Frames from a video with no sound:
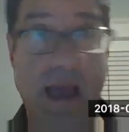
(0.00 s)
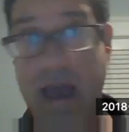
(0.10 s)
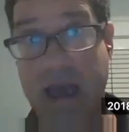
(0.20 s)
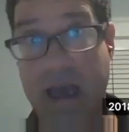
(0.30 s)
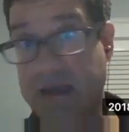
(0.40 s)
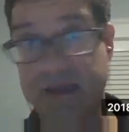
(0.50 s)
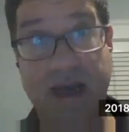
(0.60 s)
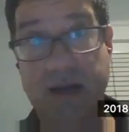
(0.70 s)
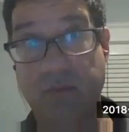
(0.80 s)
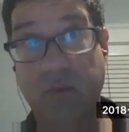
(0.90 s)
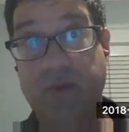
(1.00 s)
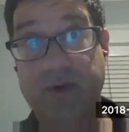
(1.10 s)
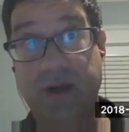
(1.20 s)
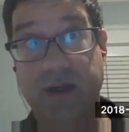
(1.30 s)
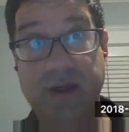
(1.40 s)
and I start
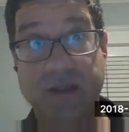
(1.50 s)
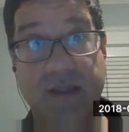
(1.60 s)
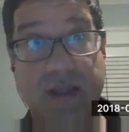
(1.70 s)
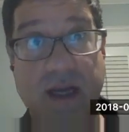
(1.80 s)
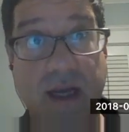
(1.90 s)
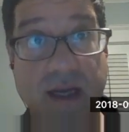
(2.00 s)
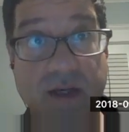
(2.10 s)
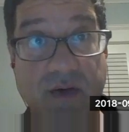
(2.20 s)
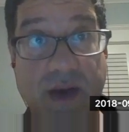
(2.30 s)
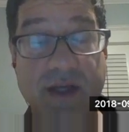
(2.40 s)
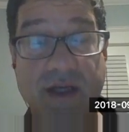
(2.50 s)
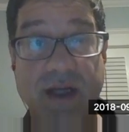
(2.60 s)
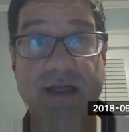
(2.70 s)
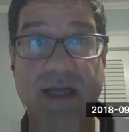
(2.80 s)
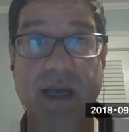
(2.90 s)
moving in this
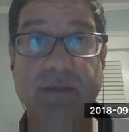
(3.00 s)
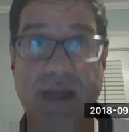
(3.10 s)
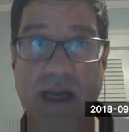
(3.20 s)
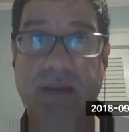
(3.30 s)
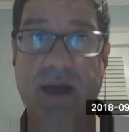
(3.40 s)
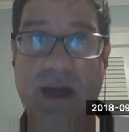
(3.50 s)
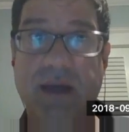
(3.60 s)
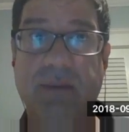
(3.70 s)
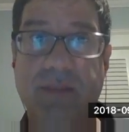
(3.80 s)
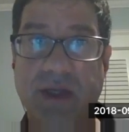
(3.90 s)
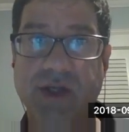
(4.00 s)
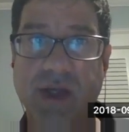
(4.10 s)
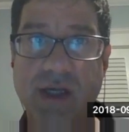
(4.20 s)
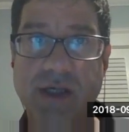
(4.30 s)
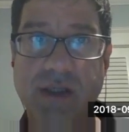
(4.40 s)
direction. Same time I had a big
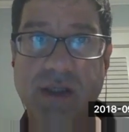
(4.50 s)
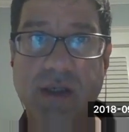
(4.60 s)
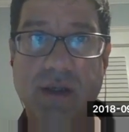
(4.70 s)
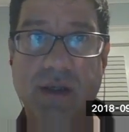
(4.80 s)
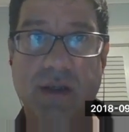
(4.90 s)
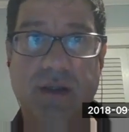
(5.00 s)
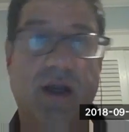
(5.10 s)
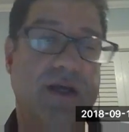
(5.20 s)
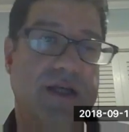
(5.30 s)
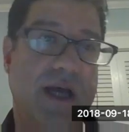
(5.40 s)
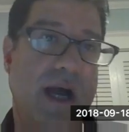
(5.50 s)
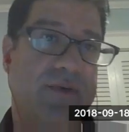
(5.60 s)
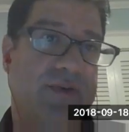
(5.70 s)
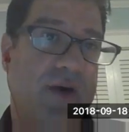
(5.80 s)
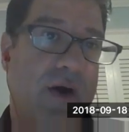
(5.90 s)
change because I
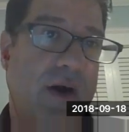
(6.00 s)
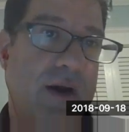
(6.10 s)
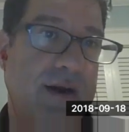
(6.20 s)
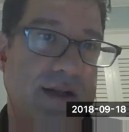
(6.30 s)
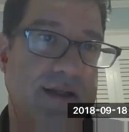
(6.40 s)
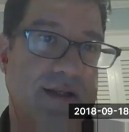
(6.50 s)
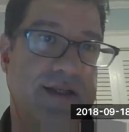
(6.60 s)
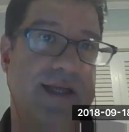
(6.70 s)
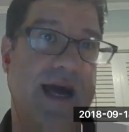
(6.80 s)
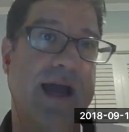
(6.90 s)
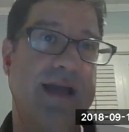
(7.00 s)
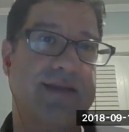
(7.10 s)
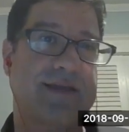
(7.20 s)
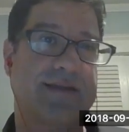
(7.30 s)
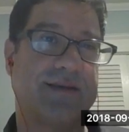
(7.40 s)
thought that
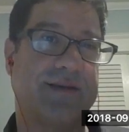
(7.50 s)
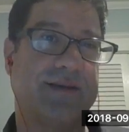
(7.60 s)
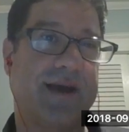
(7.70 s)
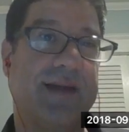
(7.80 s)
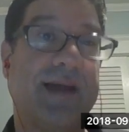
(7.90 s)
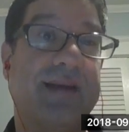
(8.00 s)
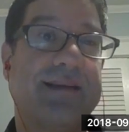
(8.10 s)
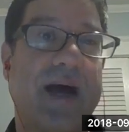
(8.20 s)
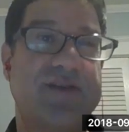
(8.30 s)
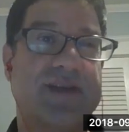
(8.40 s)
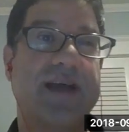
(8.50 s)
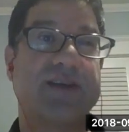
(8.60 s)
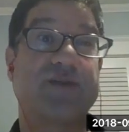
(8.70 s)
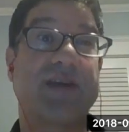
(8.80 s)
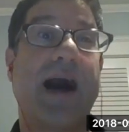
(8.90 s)
science, at that time,
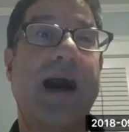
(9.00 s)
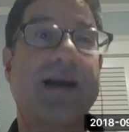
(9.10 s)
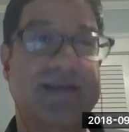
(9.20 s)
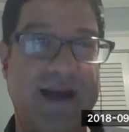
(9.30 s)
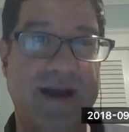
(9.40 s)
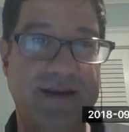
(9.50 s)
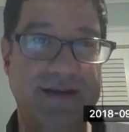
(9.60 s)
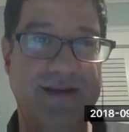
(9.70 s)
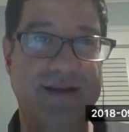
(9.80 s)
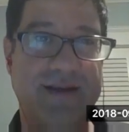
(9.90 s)
science was hard science,